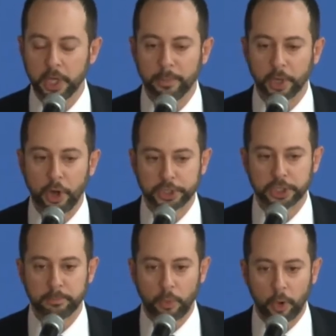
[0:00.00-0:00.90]
but
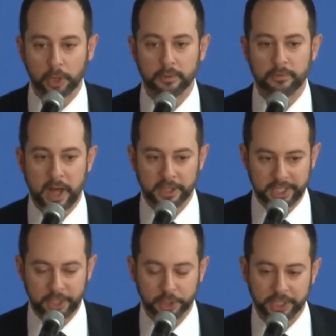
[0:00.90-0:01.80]
also more
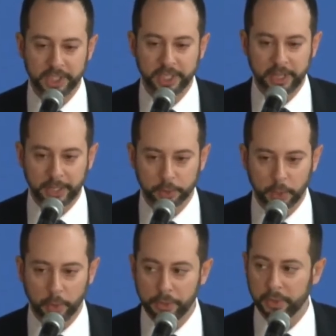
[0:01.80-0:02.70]
volatility in that
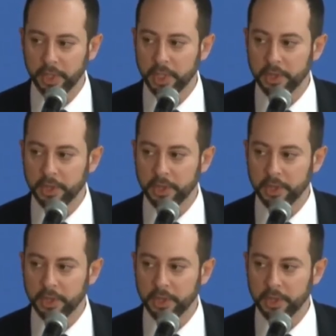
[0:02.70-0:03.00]
growth.